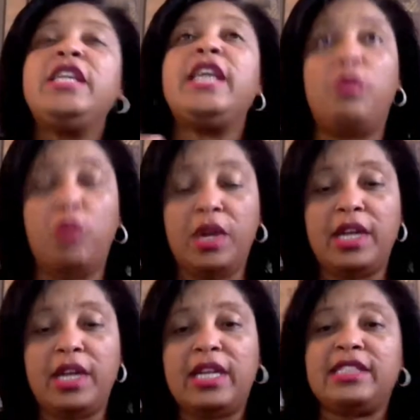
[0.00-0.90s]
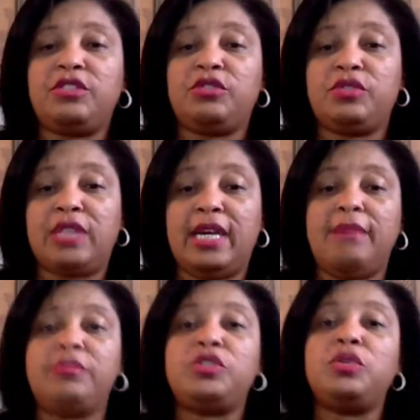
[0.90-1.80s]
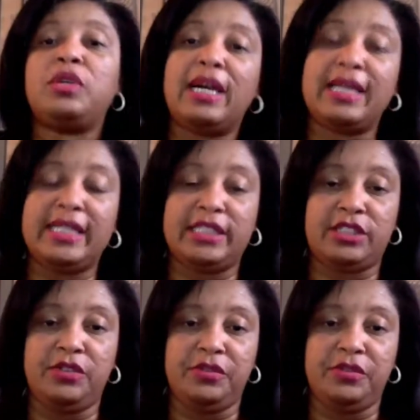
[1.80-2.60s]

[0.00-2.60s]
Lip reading: 1 o'clock Central Time, 2 o'clock Eastern.